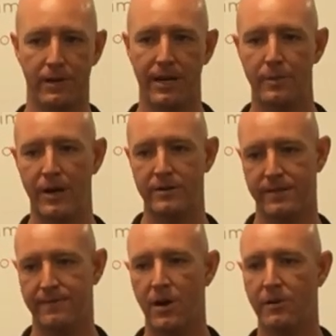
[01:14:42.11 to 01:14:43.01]
chiropractors
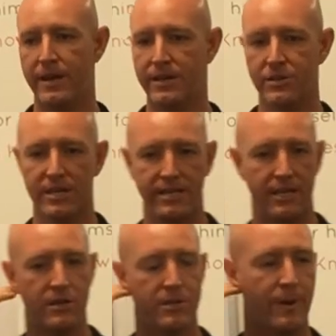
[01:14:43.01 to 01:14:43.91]
have known that
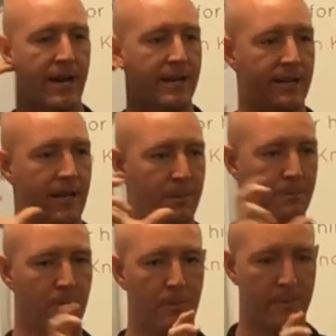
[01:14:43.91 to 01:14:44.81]
adjusting your spine and, and
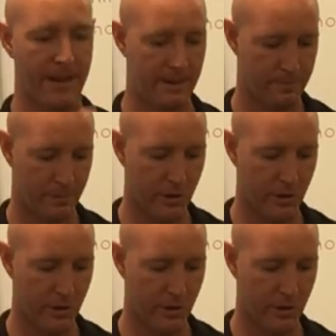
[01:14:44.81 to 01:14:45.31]
may,